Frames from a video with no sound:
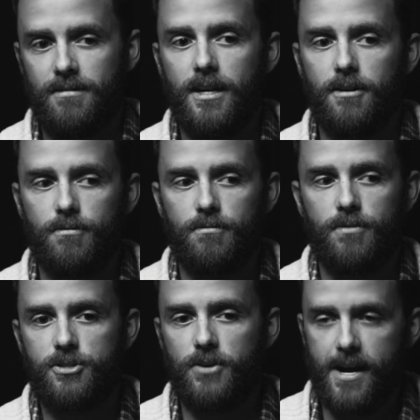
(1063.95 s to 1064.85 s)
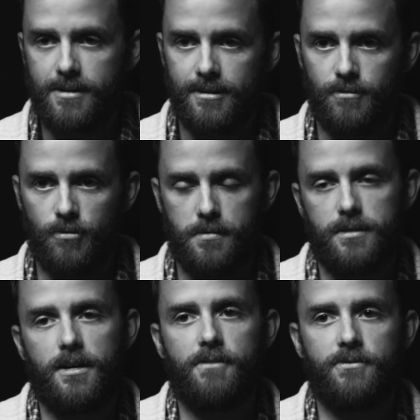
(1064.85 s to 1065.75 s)
retracted the
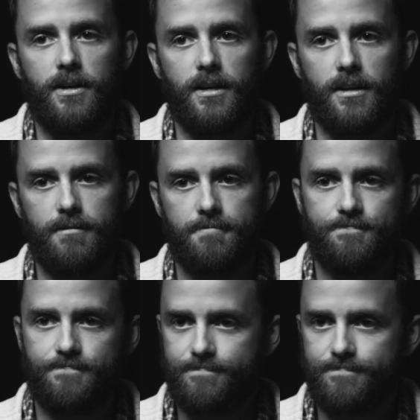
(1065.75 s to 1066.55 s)
women's offering, and,